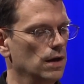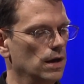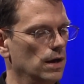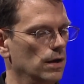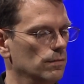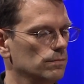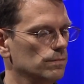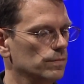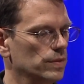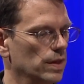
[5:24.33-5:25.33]

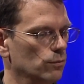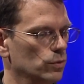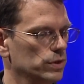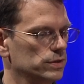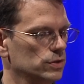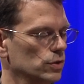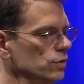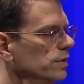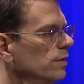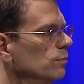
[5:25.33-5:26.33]
that would,
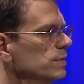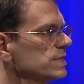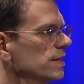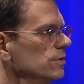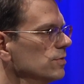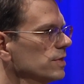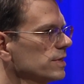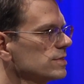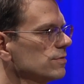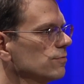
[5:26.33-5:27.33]
they would be sending you
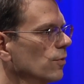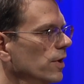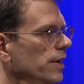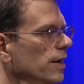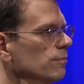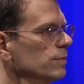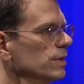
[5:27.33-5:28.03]
things at 4 a.m.